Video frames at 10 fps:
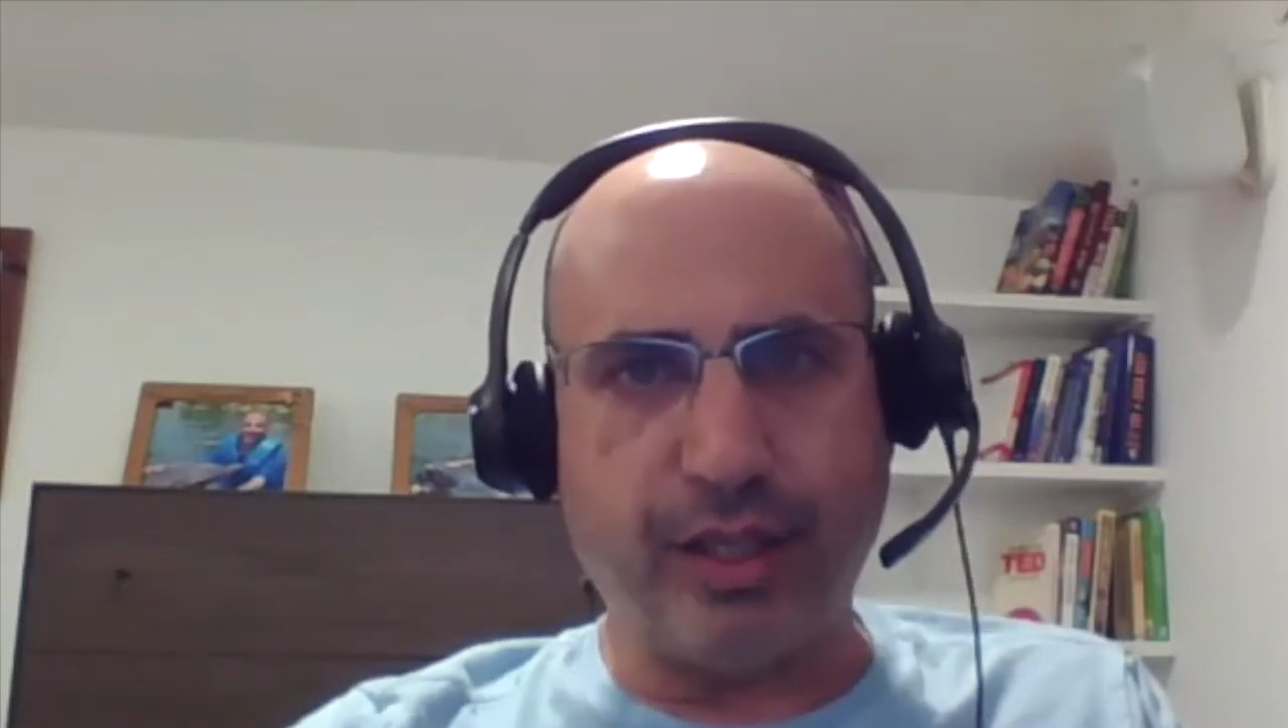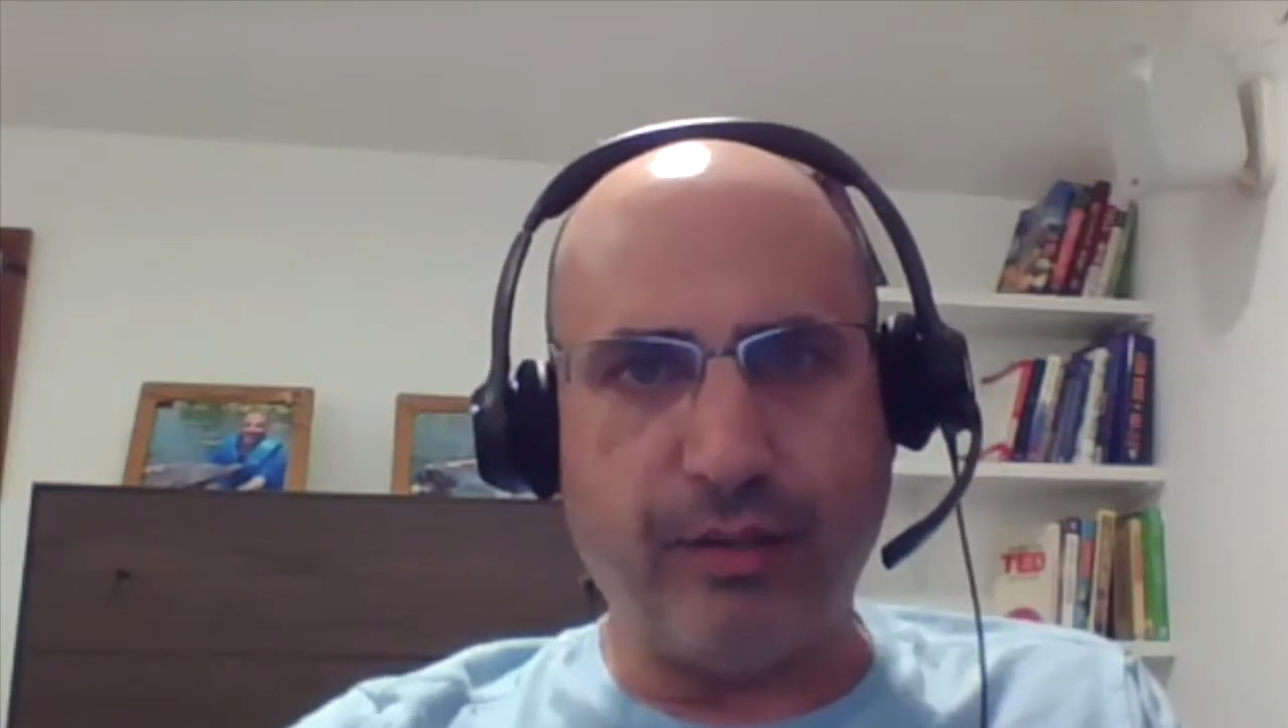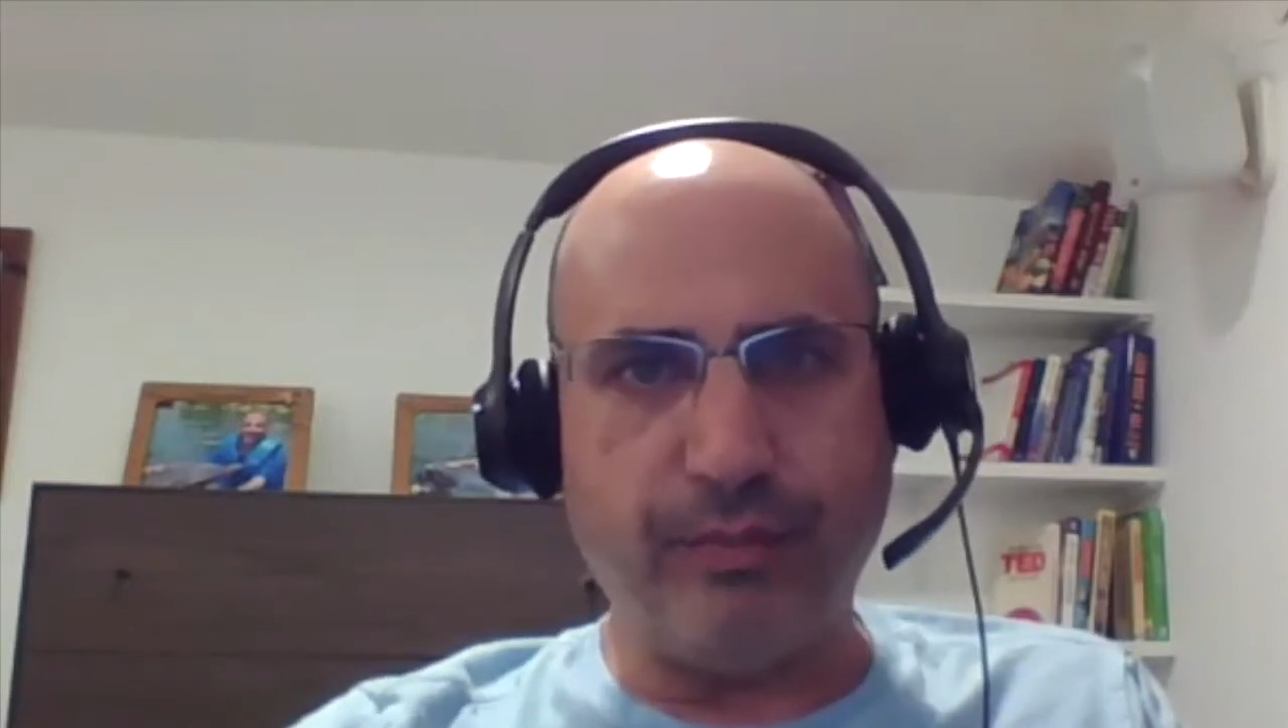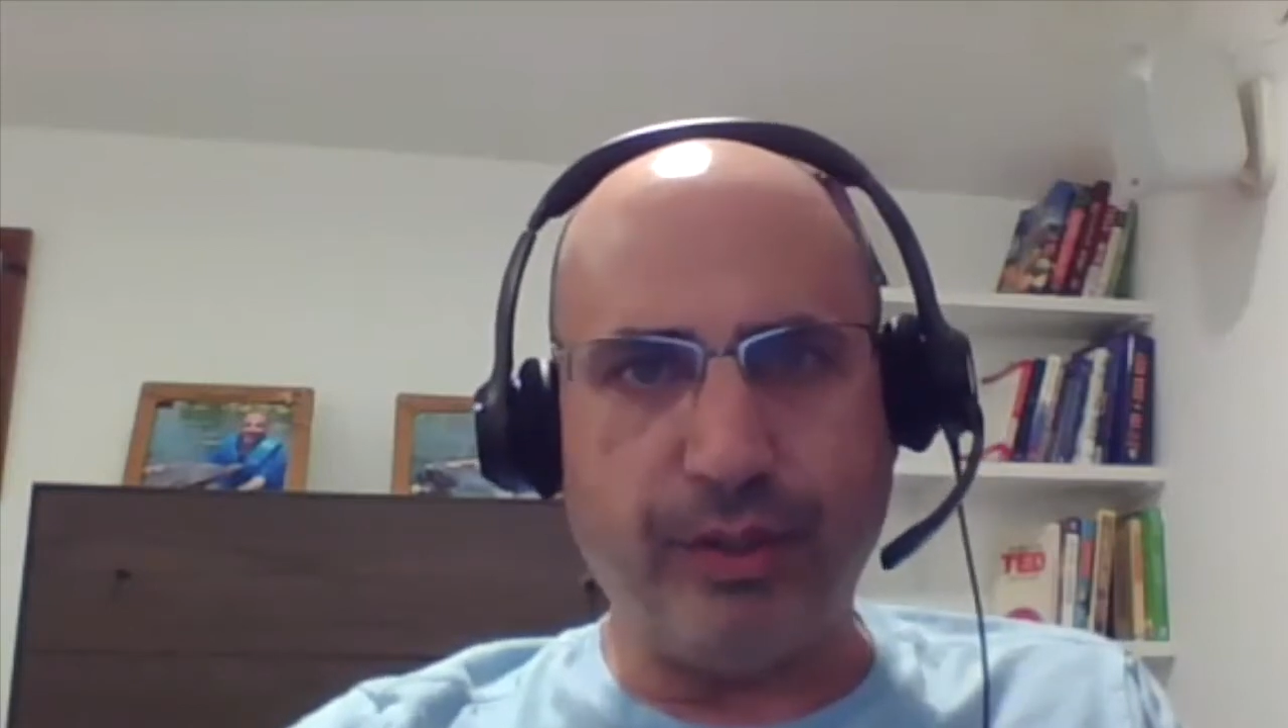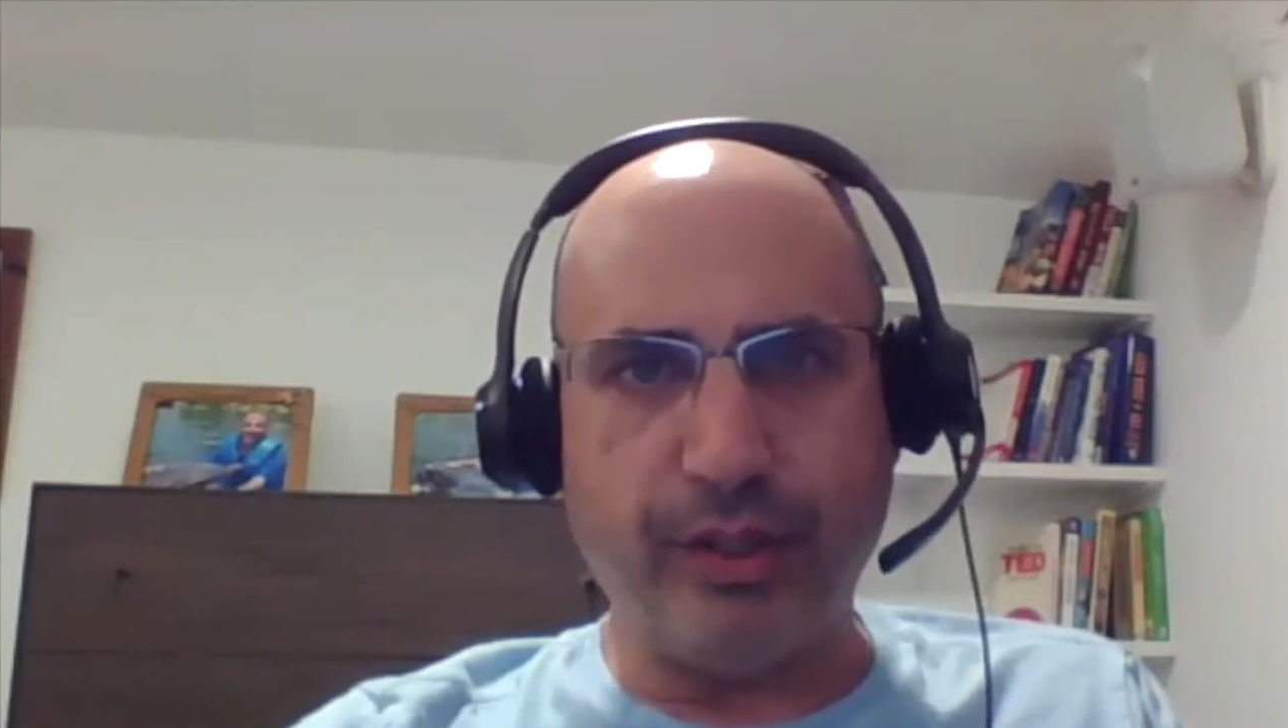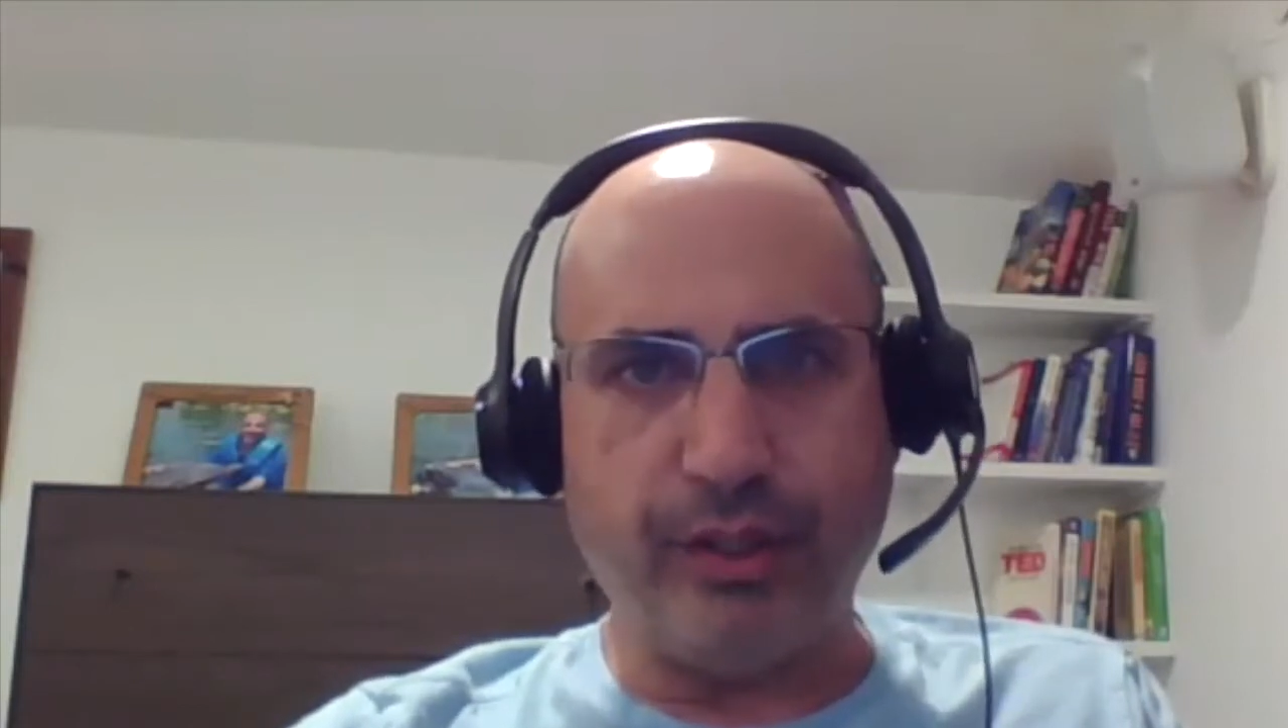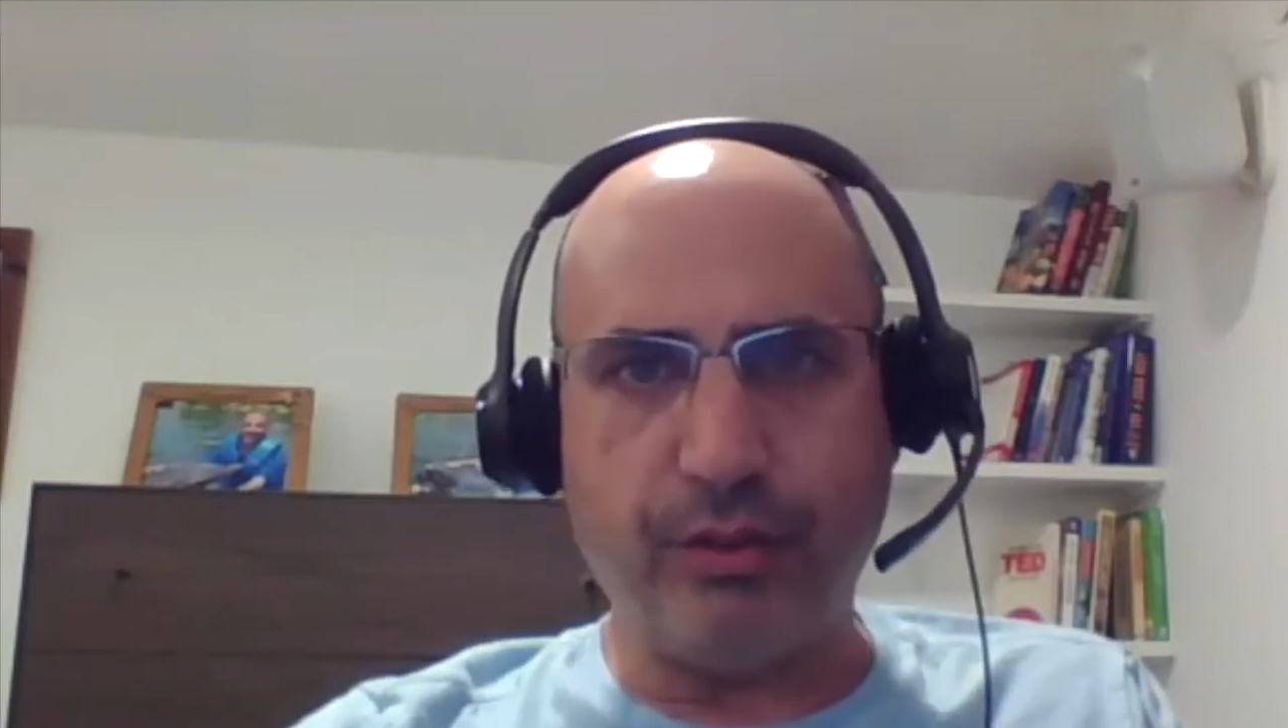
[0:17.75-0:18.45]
companies